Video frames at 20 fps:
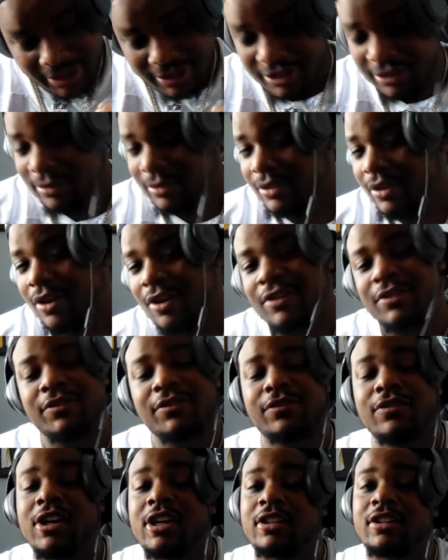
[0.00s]
shit was hard as
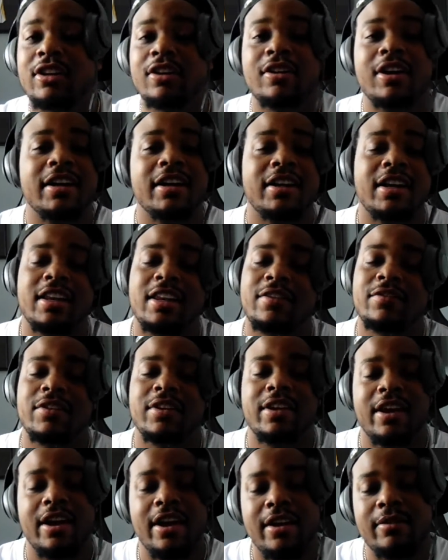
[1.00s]
fuck, though. I can't even
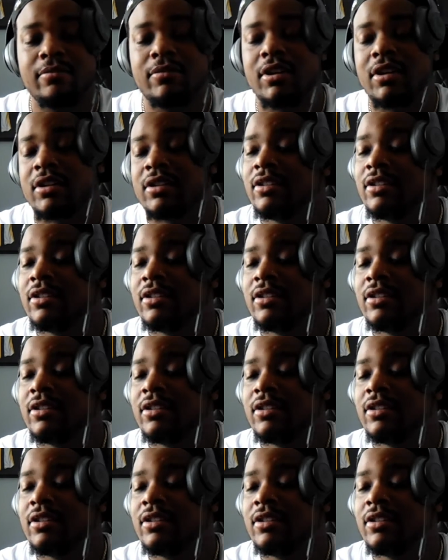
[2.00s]
cap, bro.